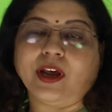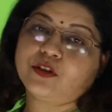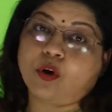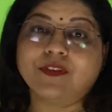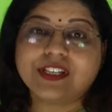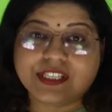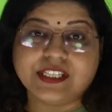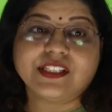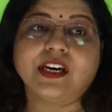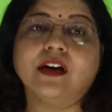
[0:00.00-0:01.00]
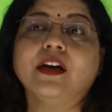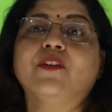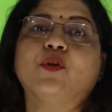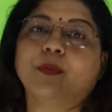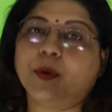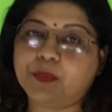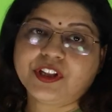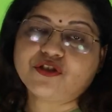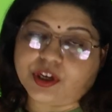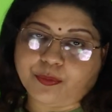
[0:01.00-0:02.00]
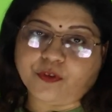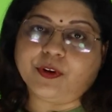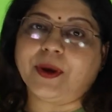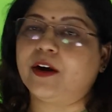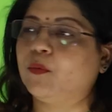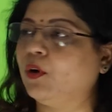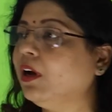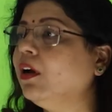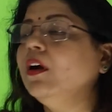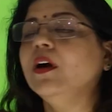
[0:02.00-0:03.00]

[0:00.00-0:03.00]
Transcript: it's always easier if you remember the shape of the parabola.